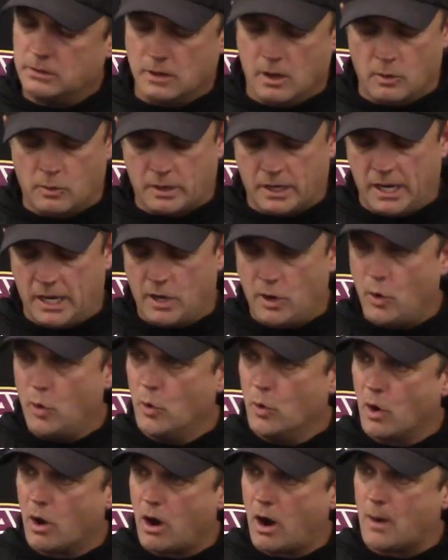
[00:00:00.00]
okay,
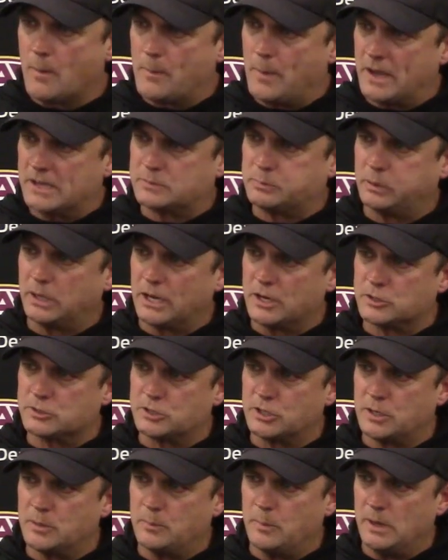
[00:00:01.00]
who are our best players
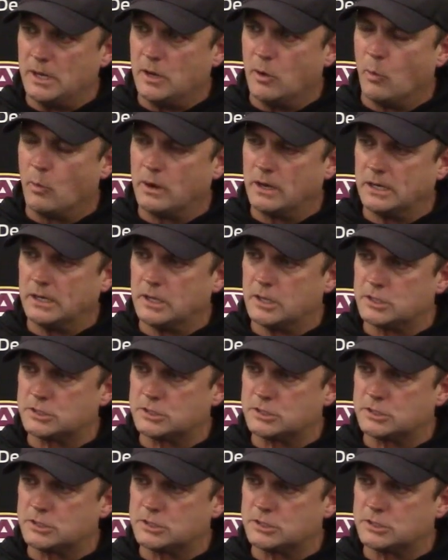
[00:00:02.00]
going to be going into the